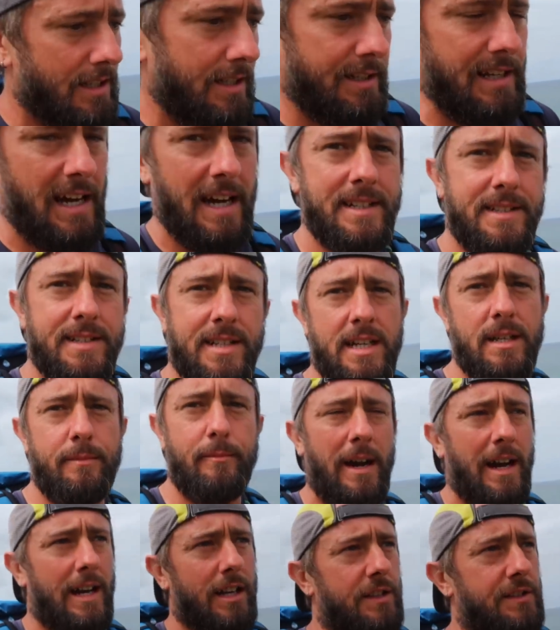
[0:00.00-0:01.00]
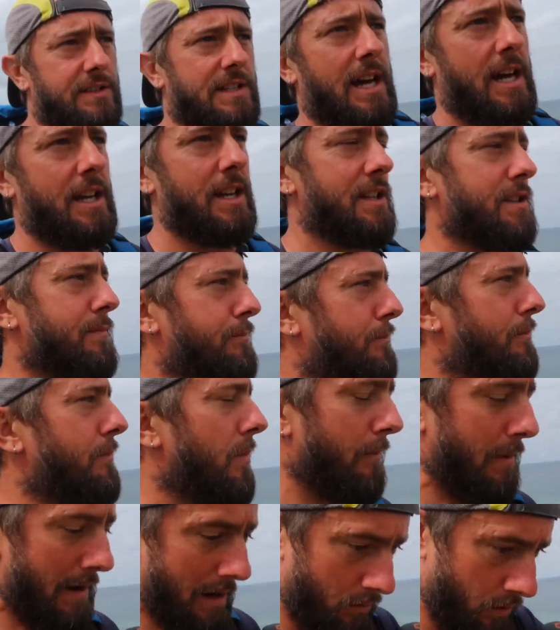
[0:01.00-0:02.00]
19 miles, and it's
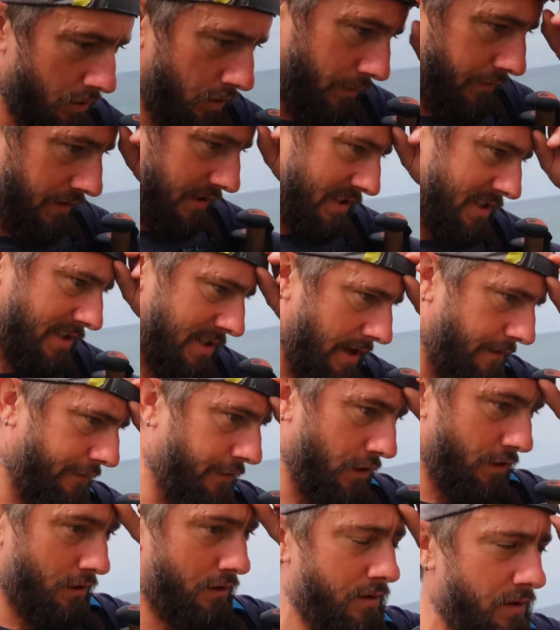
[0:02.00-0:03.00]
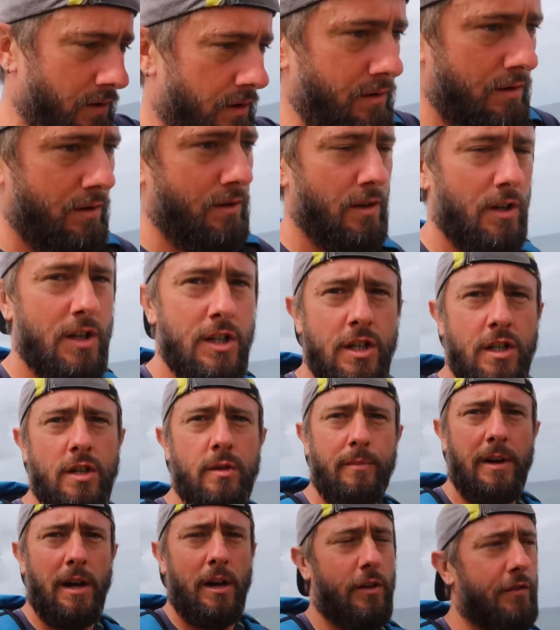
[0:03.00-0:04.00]
about another seven
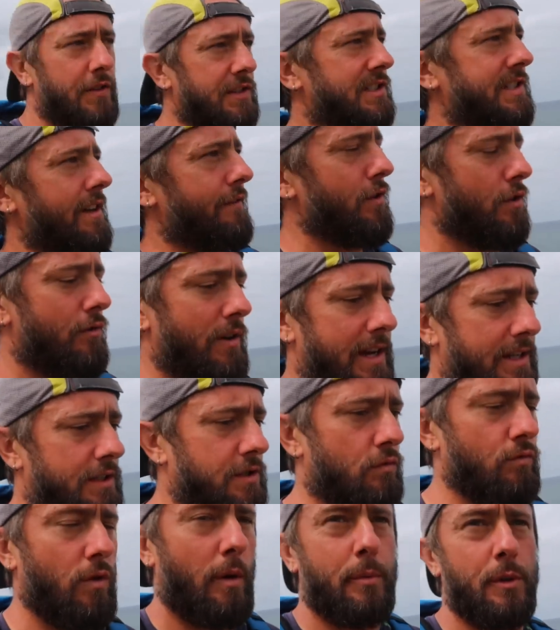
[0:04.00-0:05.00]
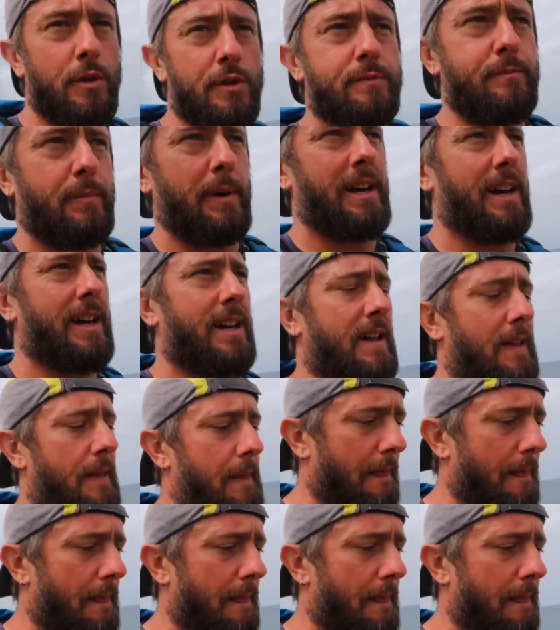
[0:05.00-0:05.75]
or eight to Robiners Bay.